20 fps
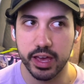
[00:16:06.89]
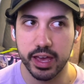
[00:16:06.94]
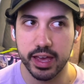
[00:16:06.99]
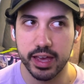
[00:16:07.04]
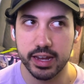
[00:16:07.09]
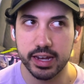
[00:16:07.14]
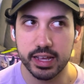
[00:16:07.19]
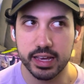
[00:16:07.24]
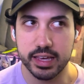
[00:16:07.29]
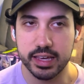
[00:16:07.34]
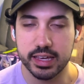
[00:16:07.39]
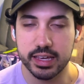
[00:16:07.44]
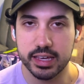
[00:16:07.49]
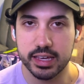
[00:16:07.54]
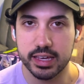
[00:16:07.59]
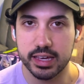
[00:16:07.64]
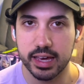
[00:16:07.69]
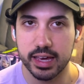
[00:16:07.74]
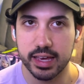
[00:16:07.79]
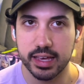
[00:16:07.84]
and
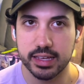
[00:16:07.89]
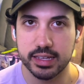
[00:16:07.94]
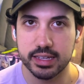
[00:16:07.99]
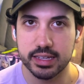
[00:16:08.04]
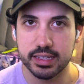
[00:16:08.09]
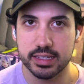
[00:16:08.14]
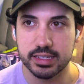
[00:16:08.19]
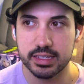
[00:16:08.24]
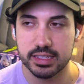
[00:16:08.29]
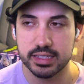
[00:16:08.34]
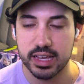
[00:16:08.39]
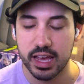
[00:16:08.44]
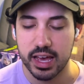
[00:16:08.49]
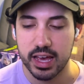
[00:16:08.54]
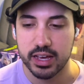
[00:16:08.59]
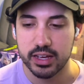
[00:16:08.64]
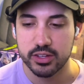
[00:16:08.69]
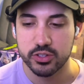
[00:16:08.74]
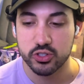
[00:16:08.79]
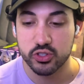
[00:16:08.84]
he is
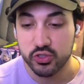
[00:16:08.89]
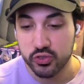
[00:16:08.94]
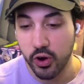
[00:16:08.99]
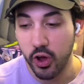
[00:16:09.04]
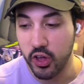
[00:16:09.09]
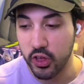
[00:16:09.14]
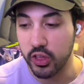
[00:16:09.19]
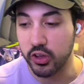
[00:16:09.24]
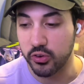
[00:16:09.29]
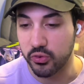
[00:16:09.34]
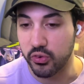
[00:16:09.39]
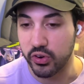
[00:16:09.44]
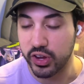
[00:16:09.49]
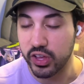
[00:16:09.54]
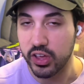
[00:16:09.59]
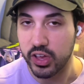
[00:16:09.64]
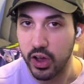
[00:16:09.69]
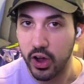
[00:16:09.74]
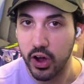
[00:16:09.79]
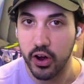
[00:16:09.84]
struggling
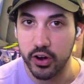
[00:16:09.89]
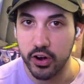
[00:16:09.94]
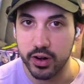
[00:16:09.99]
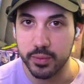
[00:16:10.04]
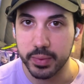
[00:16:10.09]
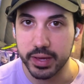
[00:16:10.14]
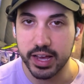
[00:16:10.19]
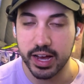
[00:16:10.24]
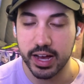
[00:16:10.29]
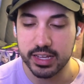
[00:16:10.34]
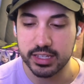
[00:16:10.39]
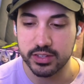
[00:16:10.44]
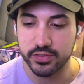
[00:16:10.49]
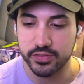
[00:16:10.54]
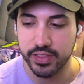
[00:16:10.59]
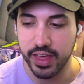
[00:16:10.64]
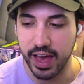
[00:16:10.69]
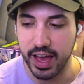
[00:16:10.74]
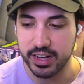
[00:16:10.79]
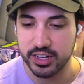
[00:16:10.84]
really hard because
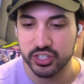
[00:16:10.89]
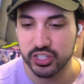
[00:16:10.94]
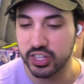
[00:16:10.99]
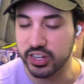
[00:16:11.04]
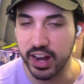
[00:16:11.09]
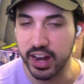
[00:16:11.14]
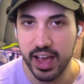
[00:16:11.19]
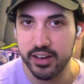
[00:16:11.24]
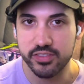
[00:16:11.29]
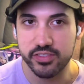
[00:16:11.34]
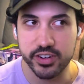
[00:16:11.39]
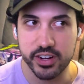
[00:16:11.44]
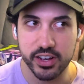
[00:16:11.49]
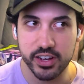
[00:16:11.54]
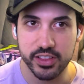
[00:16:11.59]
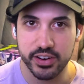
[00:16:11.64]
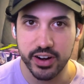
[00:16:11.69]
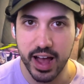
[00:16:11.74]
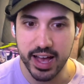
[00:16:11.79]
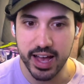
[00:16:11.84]
of that, just in every
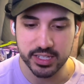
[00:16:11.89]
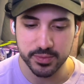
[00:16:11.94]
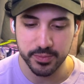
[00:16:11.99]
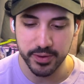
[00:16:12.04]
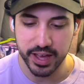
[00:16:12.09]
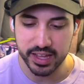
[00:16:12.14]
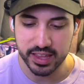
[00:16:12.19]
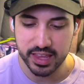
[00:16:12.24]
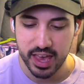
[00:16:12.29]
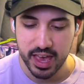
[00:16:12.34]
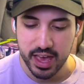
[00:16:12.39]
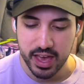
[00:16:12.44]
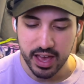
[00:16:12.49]
other aspect.